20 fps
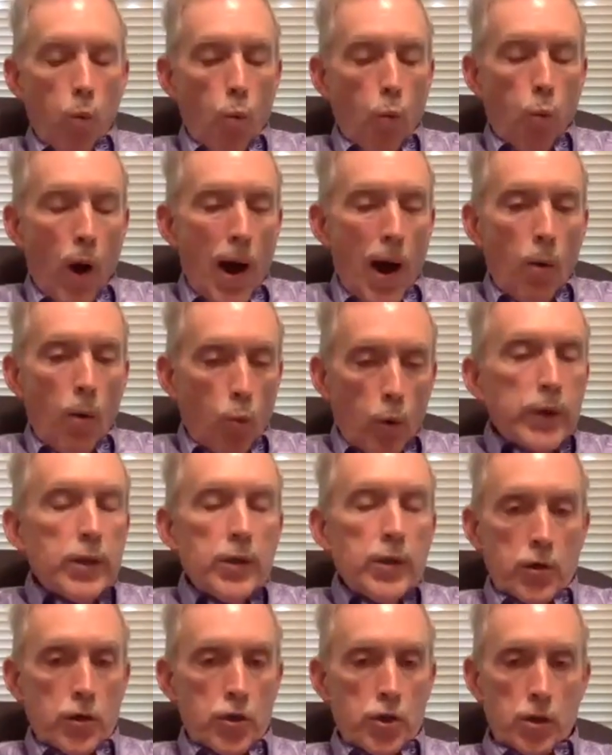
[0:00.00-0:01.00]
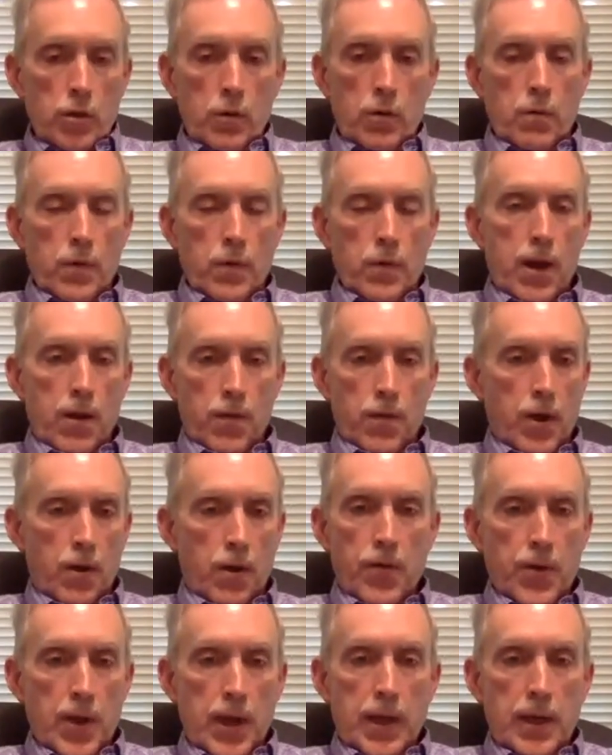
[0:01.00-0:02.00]
why wouldn't you? Like they're
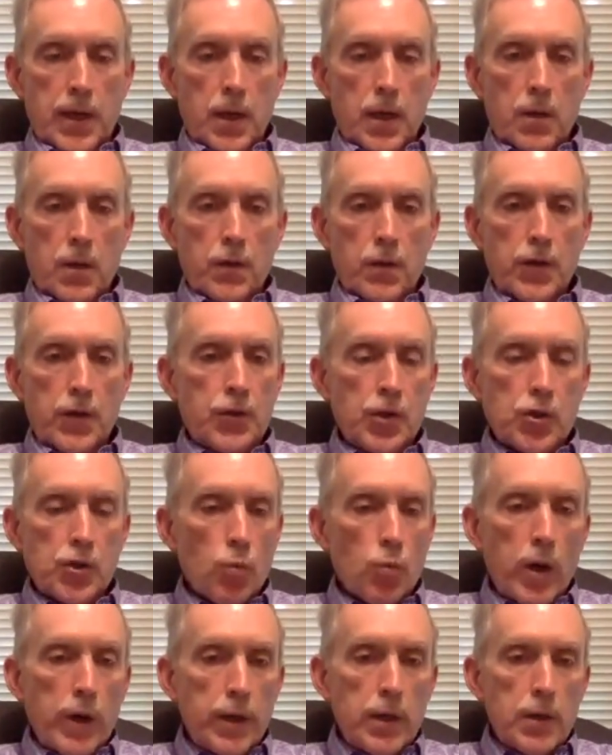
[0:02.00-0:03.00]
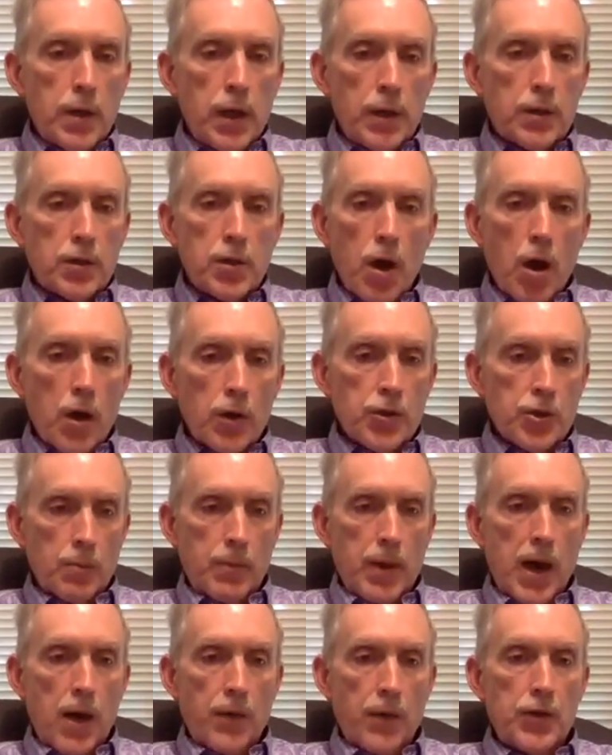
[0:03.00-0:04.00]
thinking, this is what it talks
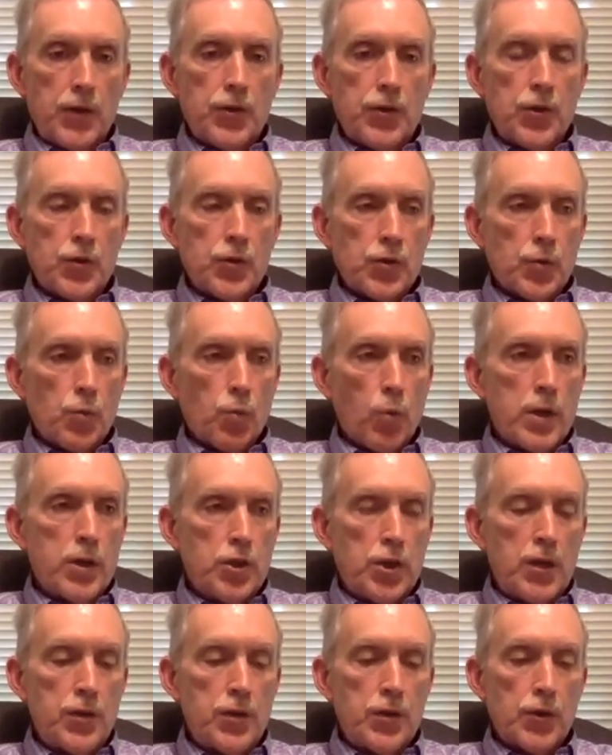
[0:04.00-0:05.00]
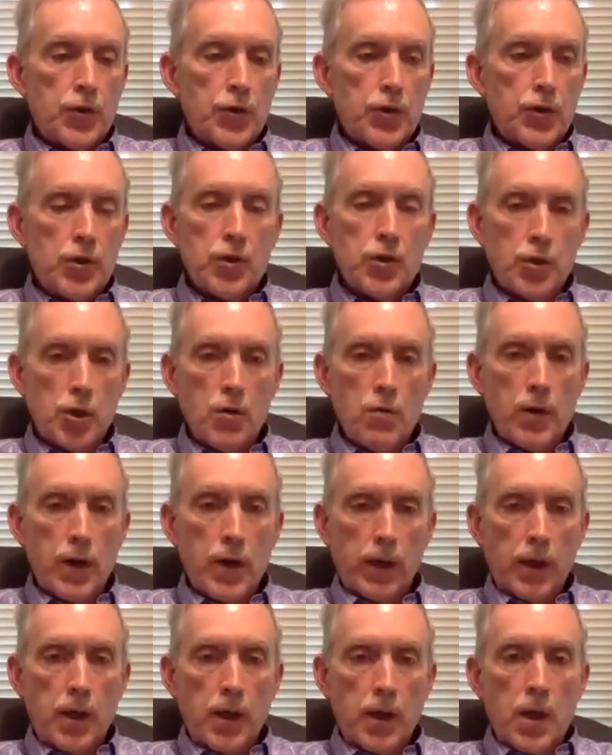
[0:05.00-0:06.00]
about. This is what Jesus is doing.
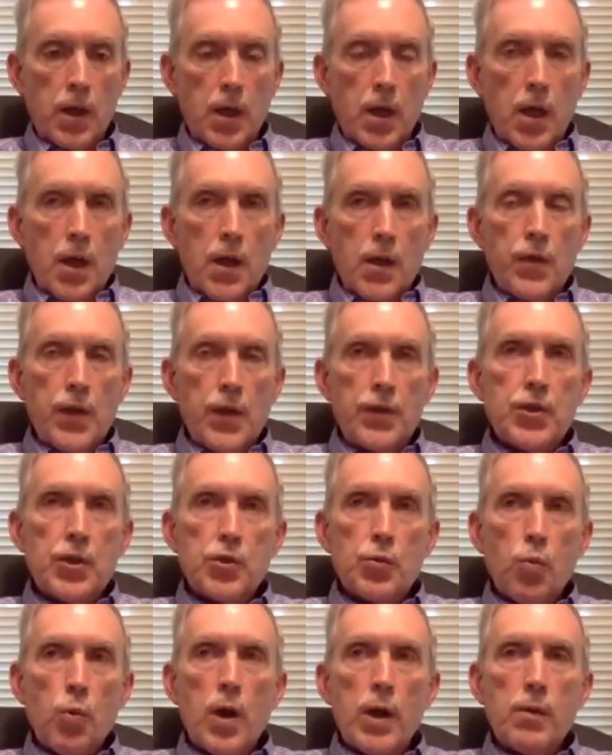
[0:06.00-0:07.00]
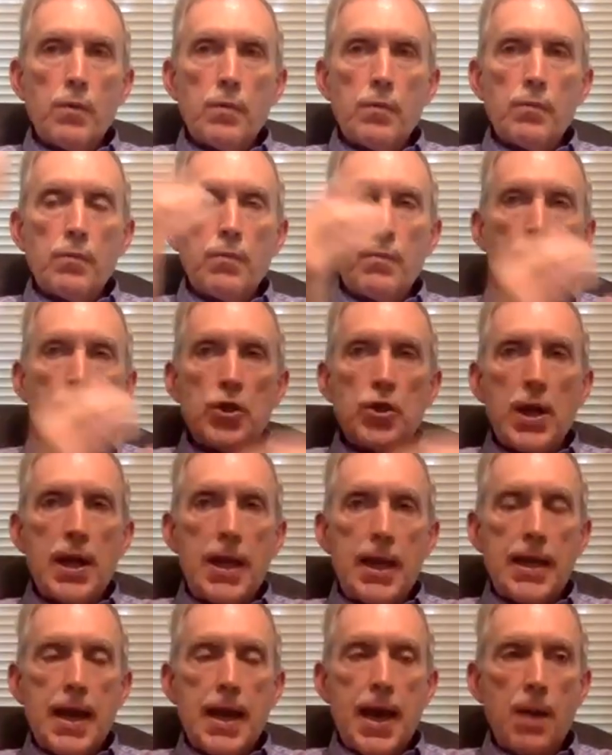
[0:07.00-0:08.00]
This is what
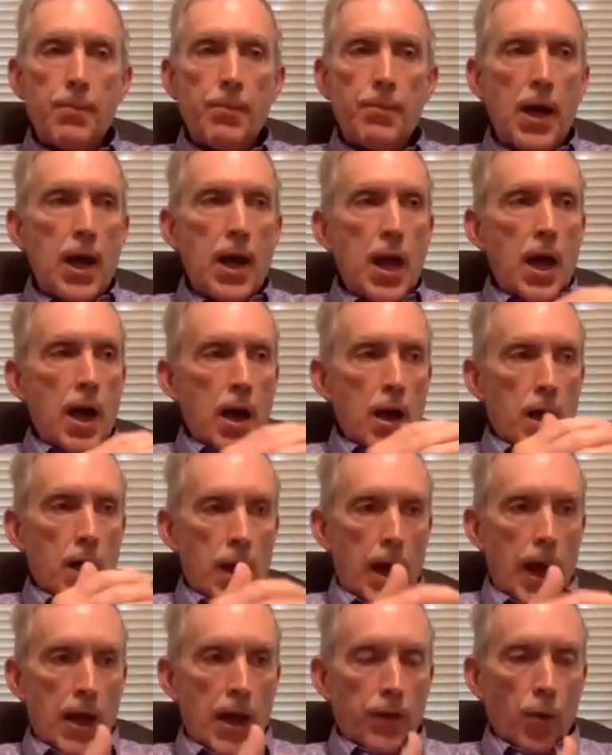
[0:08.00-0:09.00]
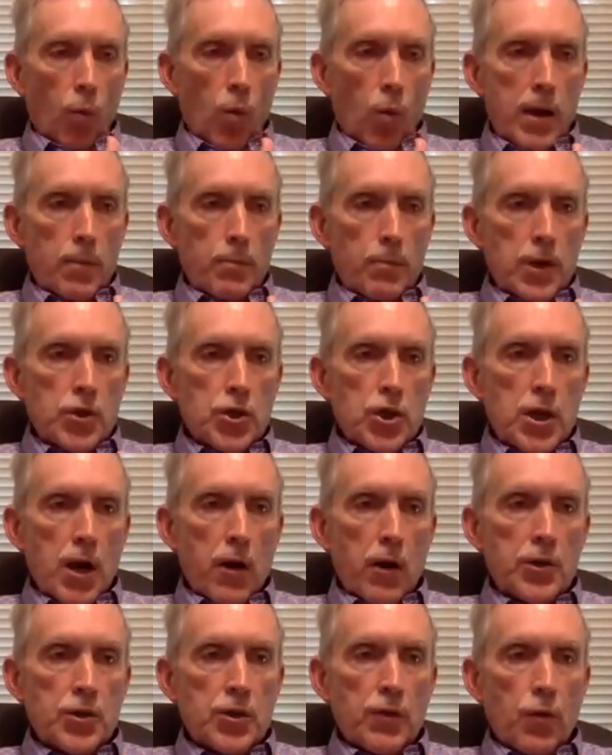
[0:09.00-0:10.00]
he came. And the white
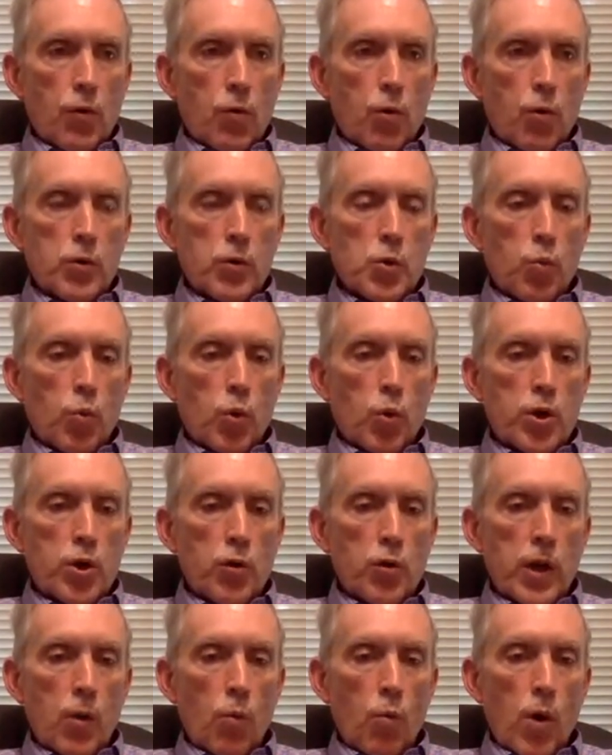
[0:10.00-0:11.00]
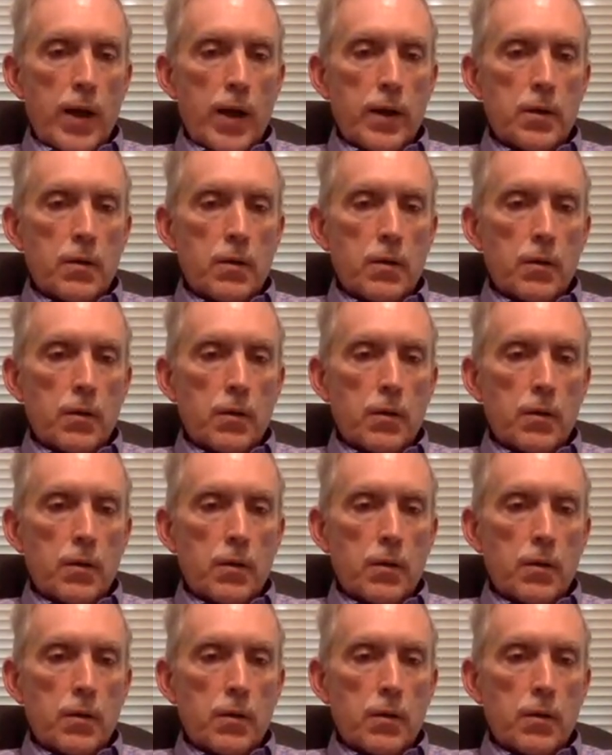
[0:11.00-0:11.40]
missionaries, of course, were doing what,